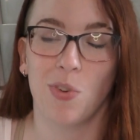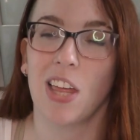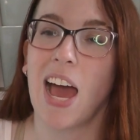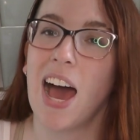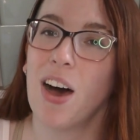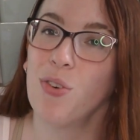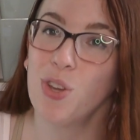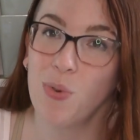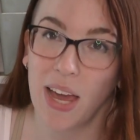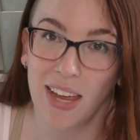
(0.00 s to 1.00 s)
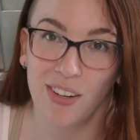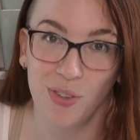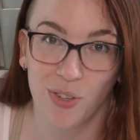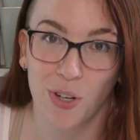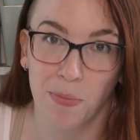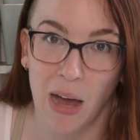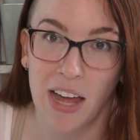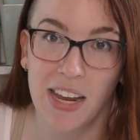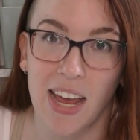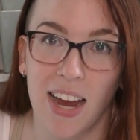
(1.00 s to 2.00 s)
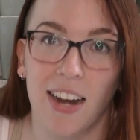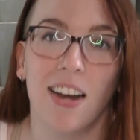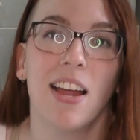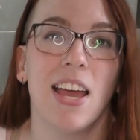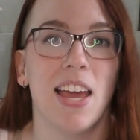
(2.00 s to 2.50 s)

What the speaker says: with how you handle your body hair,